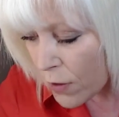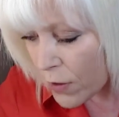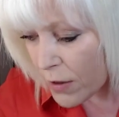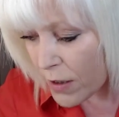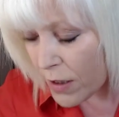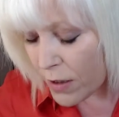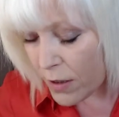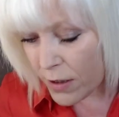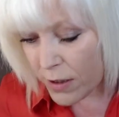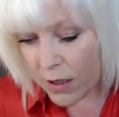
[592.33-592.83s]

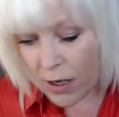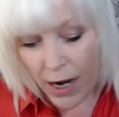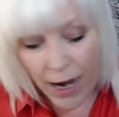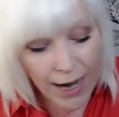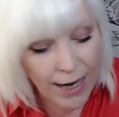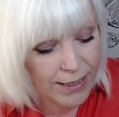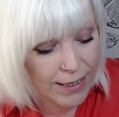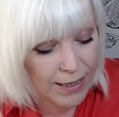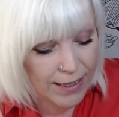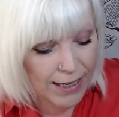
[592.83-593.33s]
There's a
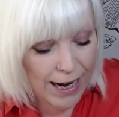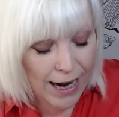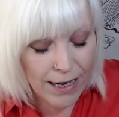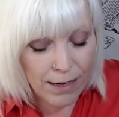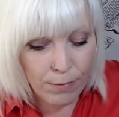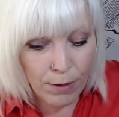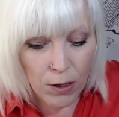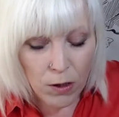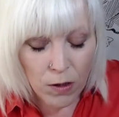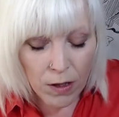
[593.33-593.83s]
card in the
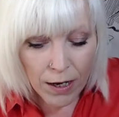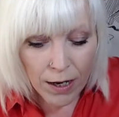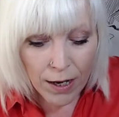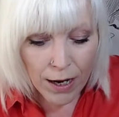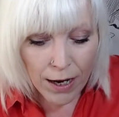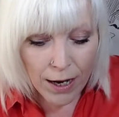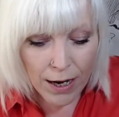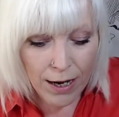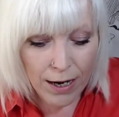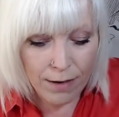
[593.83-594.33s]
animal
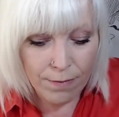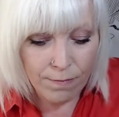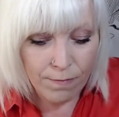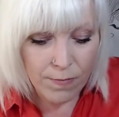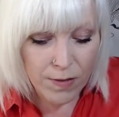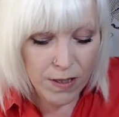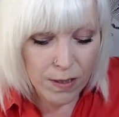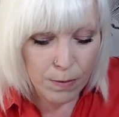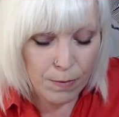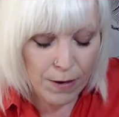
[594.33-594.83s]

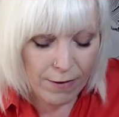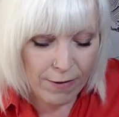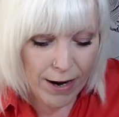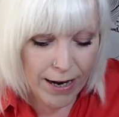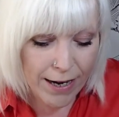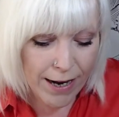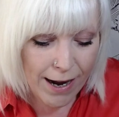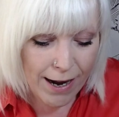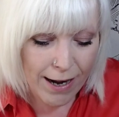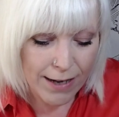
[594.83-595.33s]

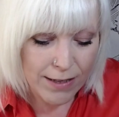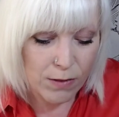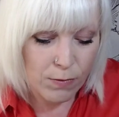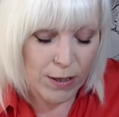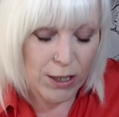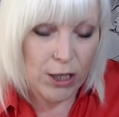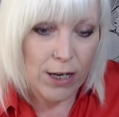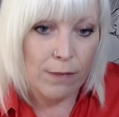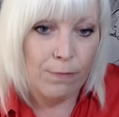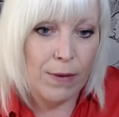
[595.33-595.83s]
spirit cards,
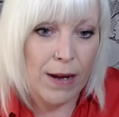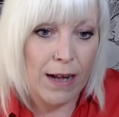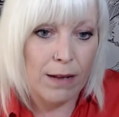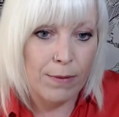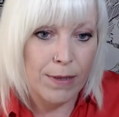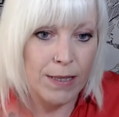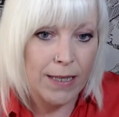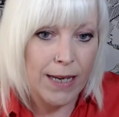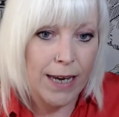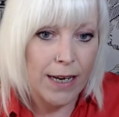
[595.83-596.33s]
which I'll
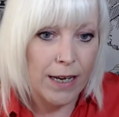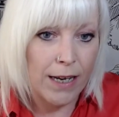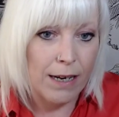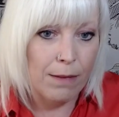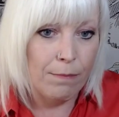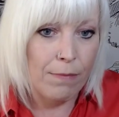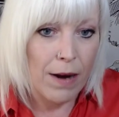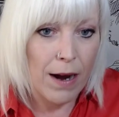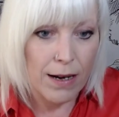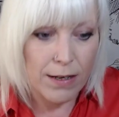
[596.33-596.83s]
be taking
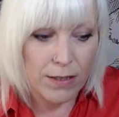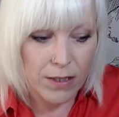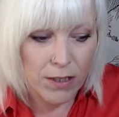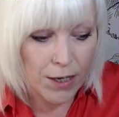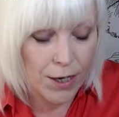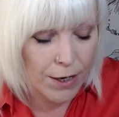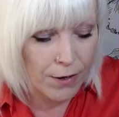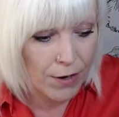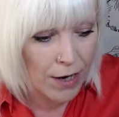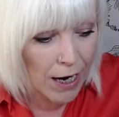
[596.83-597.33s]
in part
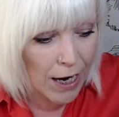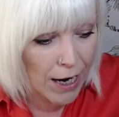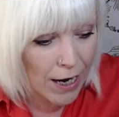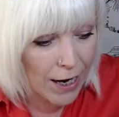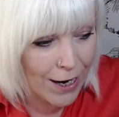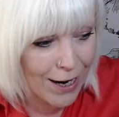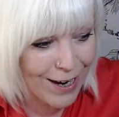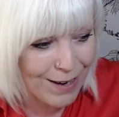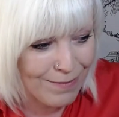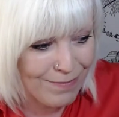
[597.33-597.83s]
two.
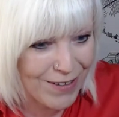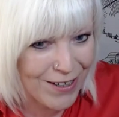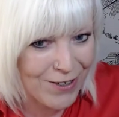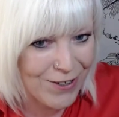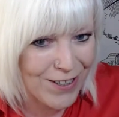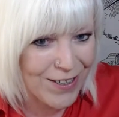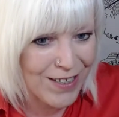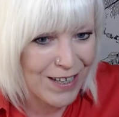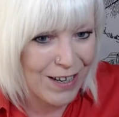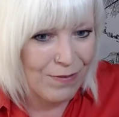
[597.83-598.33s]
Be
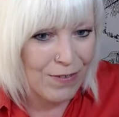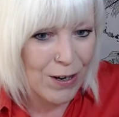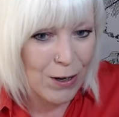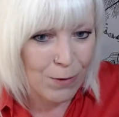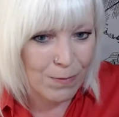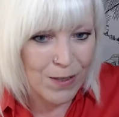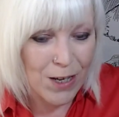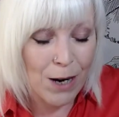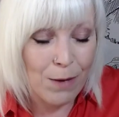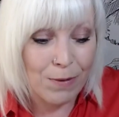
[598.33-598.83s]
interested to see if it
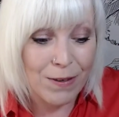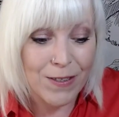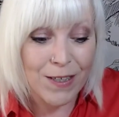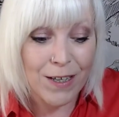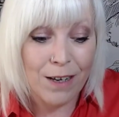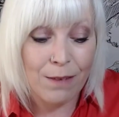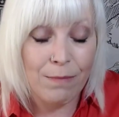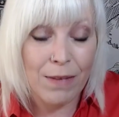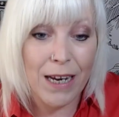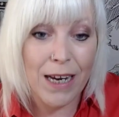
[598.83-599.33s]
comes out, but it's
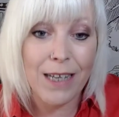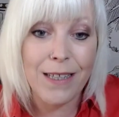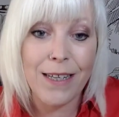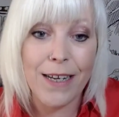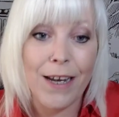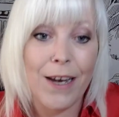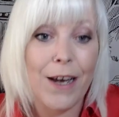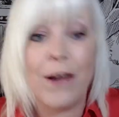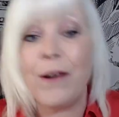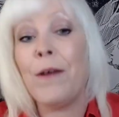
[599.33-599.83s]
the
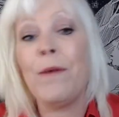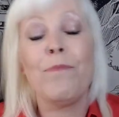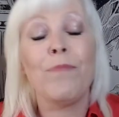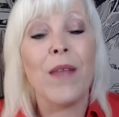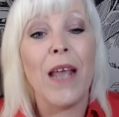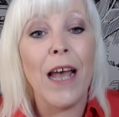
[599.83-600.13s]
chameleon,